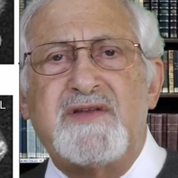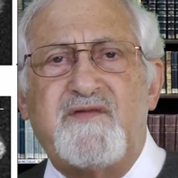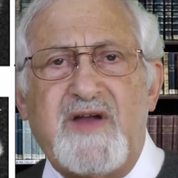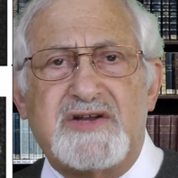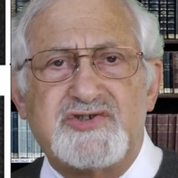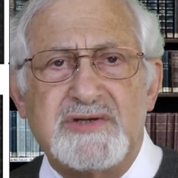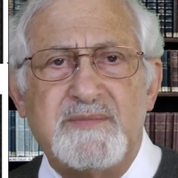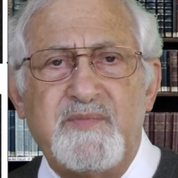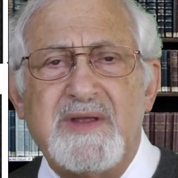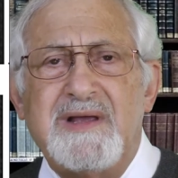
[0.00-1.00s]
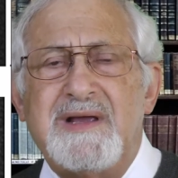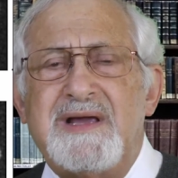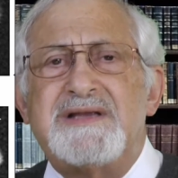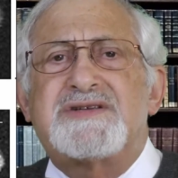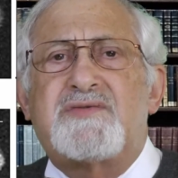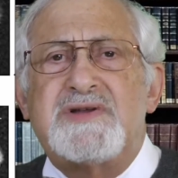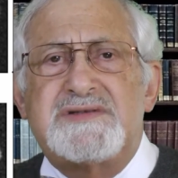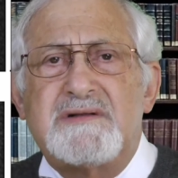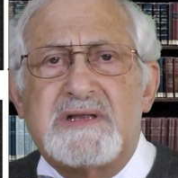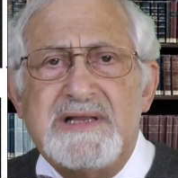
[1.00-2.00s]
infection. It is
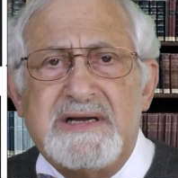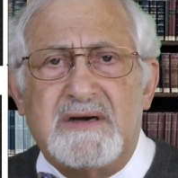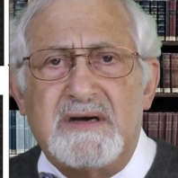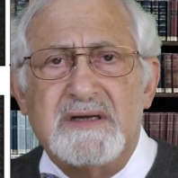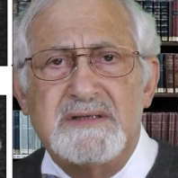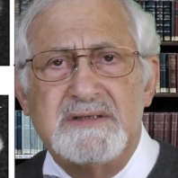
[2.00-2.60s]
crystal clear.